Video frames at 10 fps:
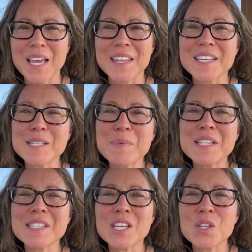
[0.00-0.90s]
This
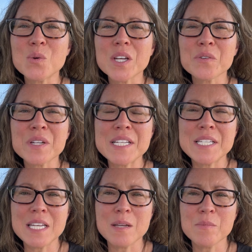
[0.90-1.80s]
means that you can
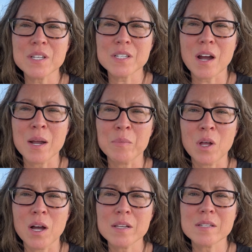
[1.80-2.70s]
redeem the time
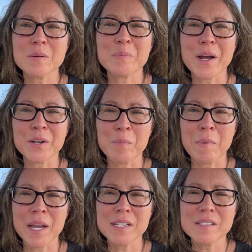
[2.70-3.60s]
lost by your
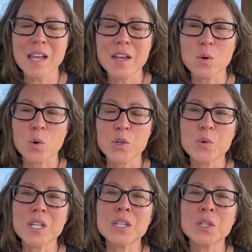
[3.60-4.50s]
mindset, or you
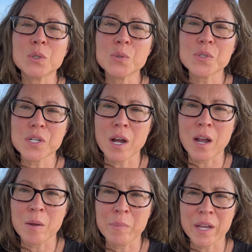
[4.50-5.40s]
can lose time by